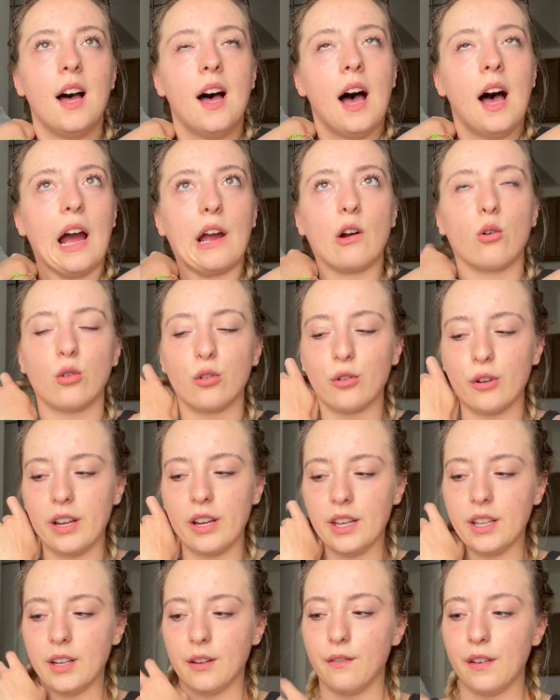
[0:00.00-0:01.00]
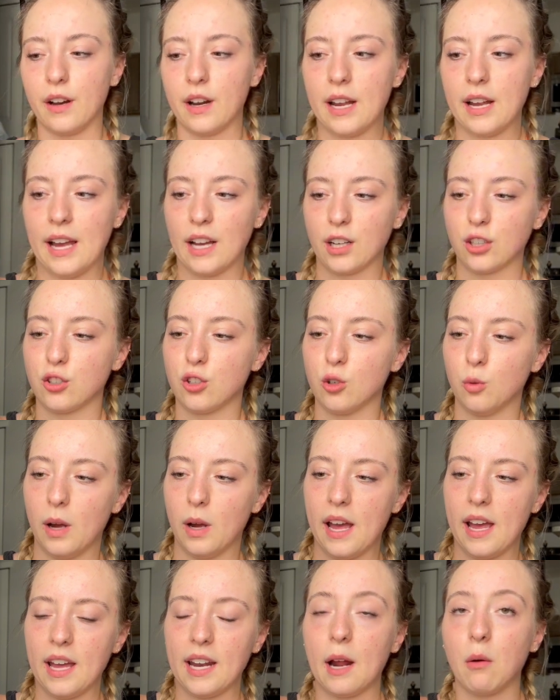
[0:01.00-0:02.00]
I order it in a very extra
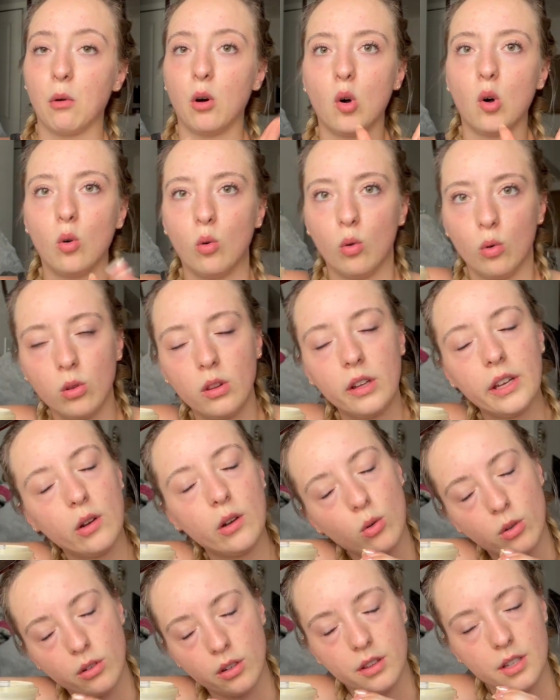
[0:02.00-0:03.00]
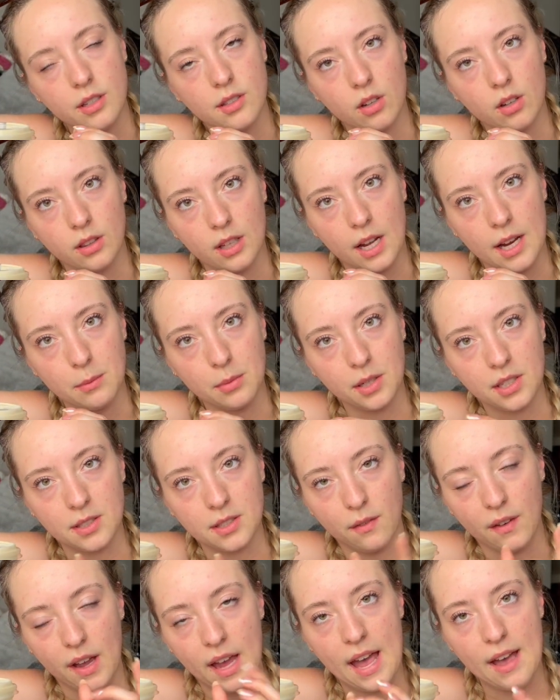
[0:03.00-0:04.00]
way, and I will only order this online because
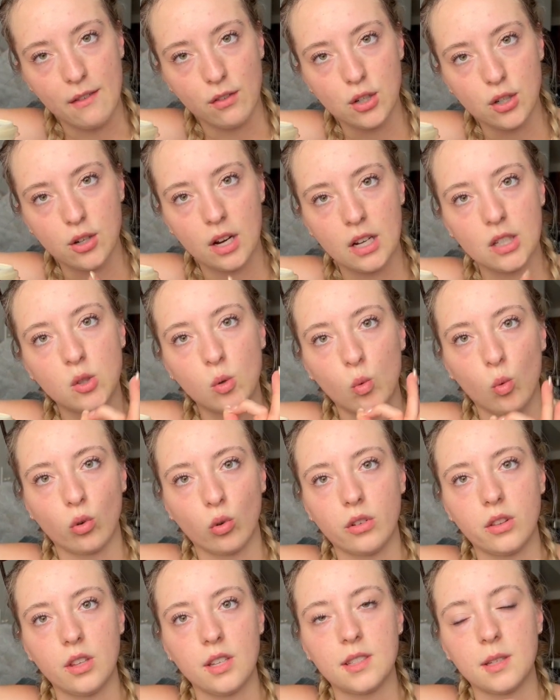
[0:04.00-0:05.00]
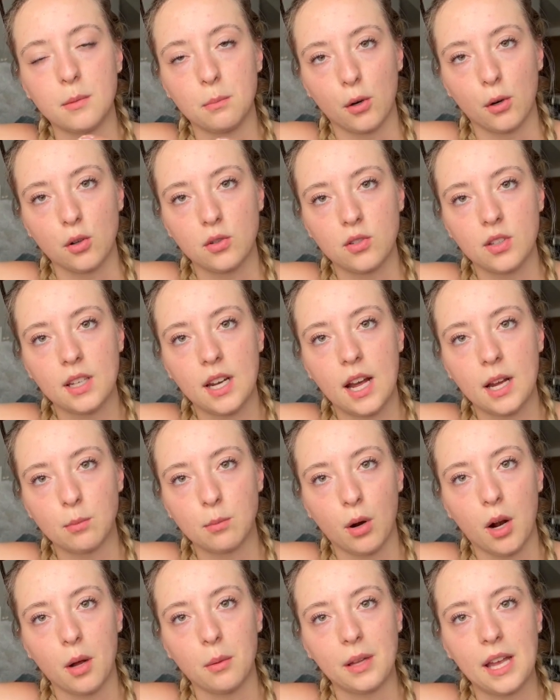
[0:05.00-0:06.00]
if I ever tried to order this in person, I'd
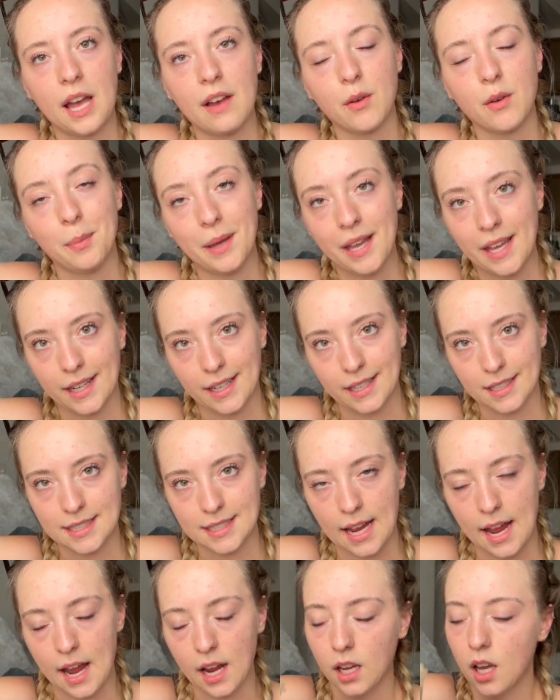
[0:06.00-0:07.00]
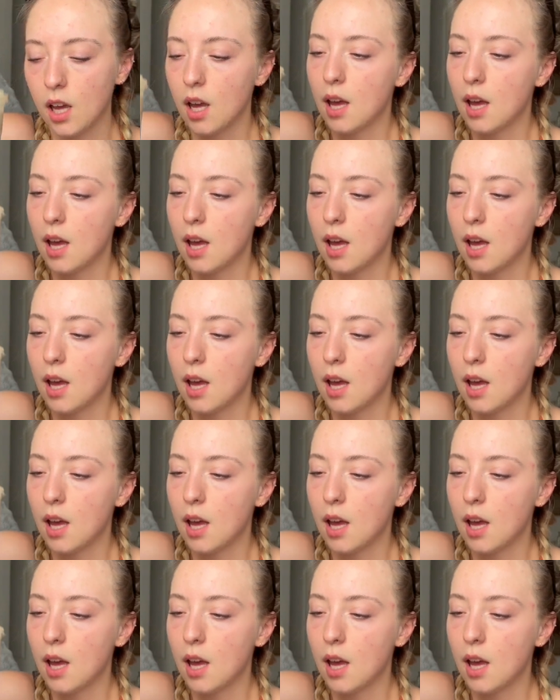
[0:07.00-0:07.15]
probably have a panic attack.